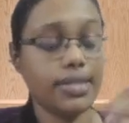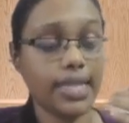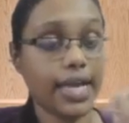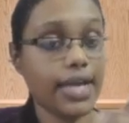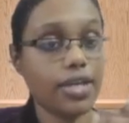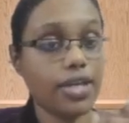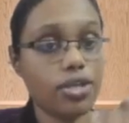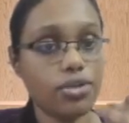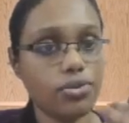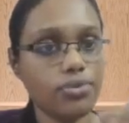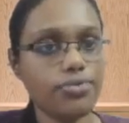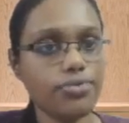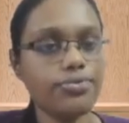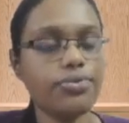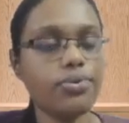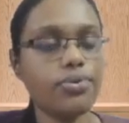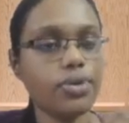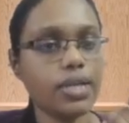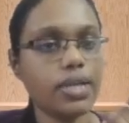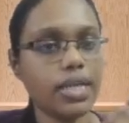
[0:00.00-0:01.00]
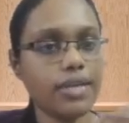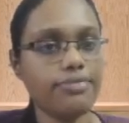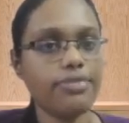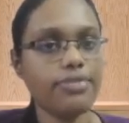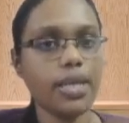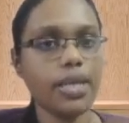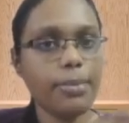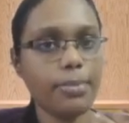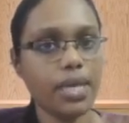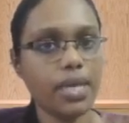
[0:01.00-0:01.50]
thank you for
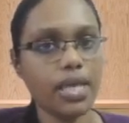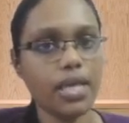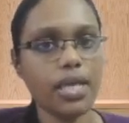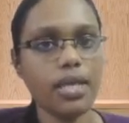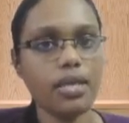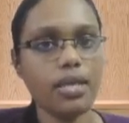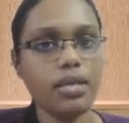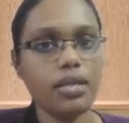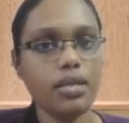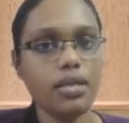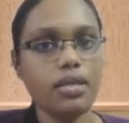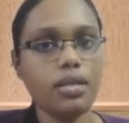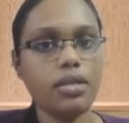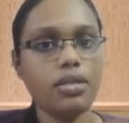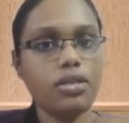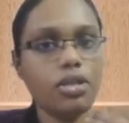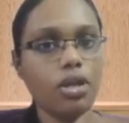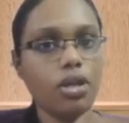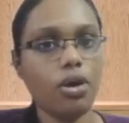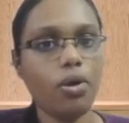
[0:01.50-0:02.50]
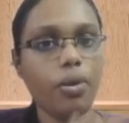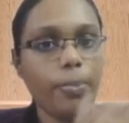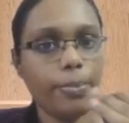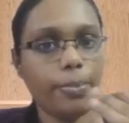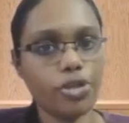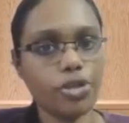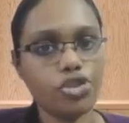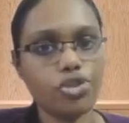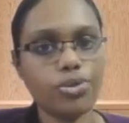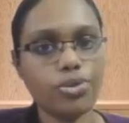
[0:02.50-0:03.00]
giving me the
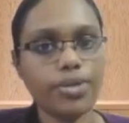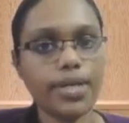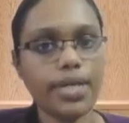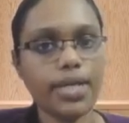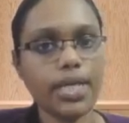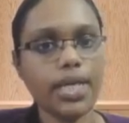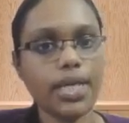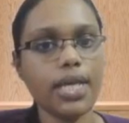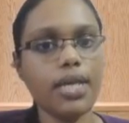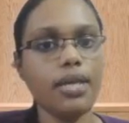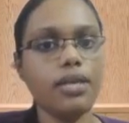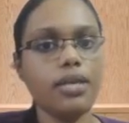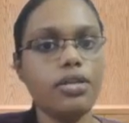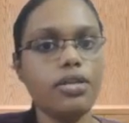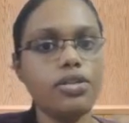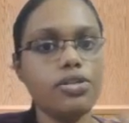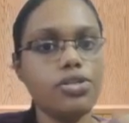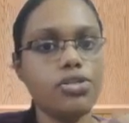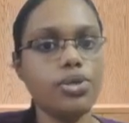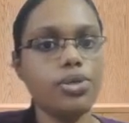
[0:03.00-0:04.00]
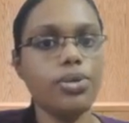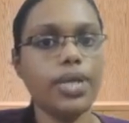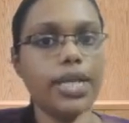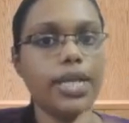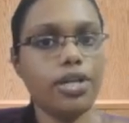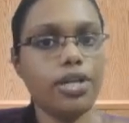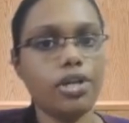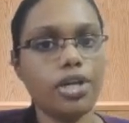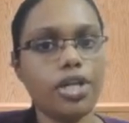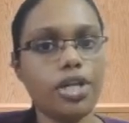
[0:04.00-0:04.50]
opportunity to
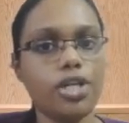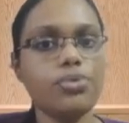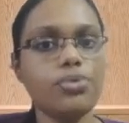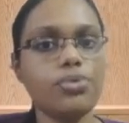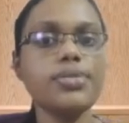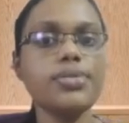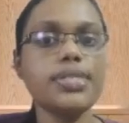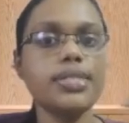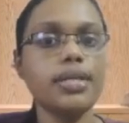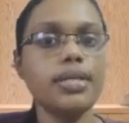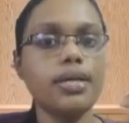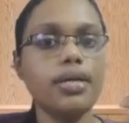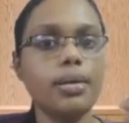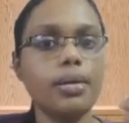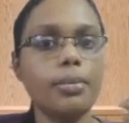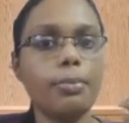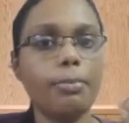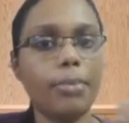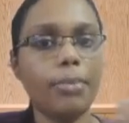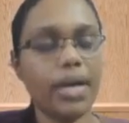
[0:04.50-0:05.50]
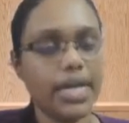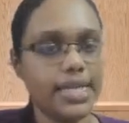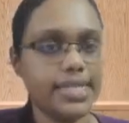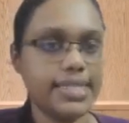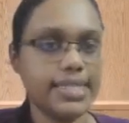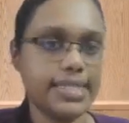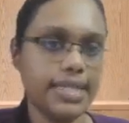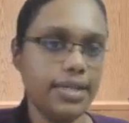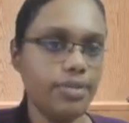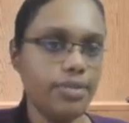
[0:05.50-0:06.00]
introduce
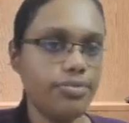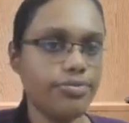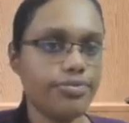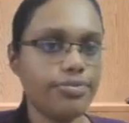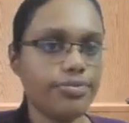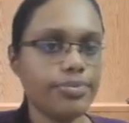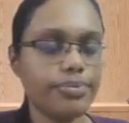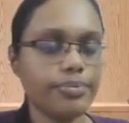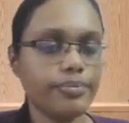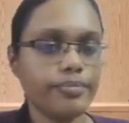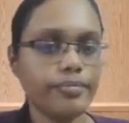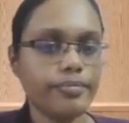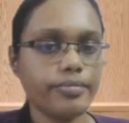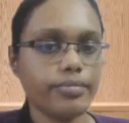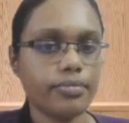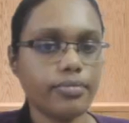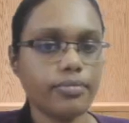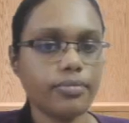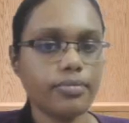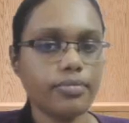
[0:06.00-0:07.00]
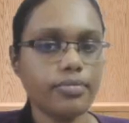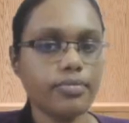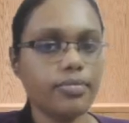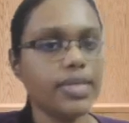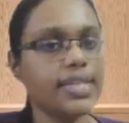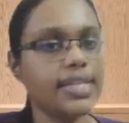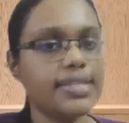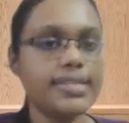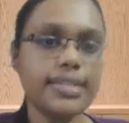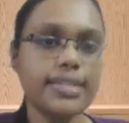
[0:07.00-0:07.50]
myself.
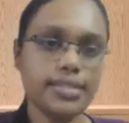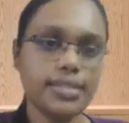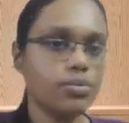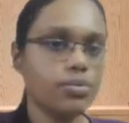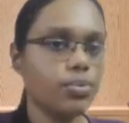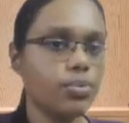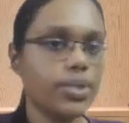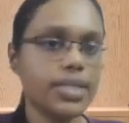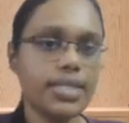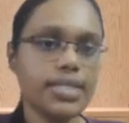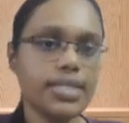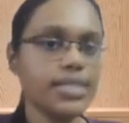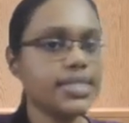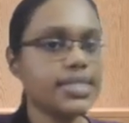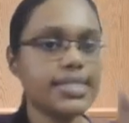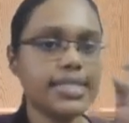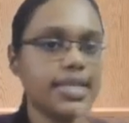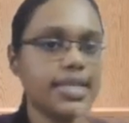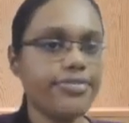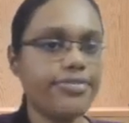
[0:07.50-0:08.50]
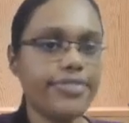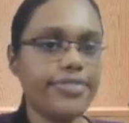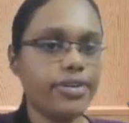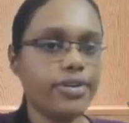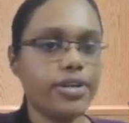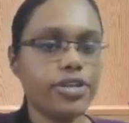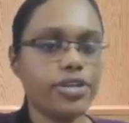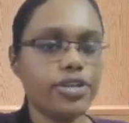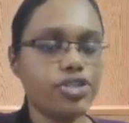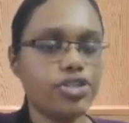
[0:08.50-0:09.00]
That's it. With this, the self
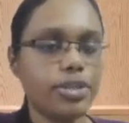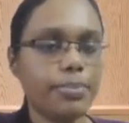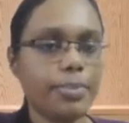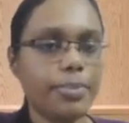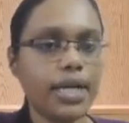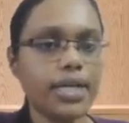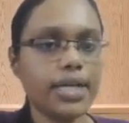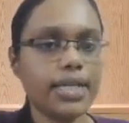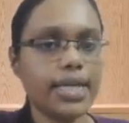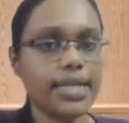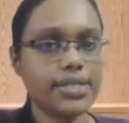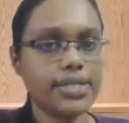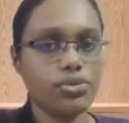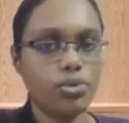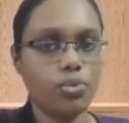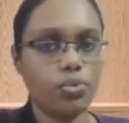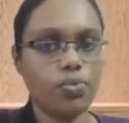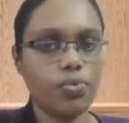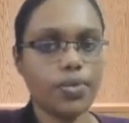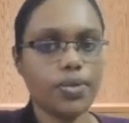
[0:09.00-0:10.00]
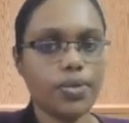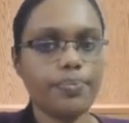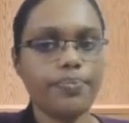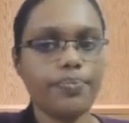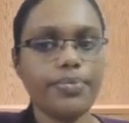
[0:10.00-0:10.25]
introduction part gets over.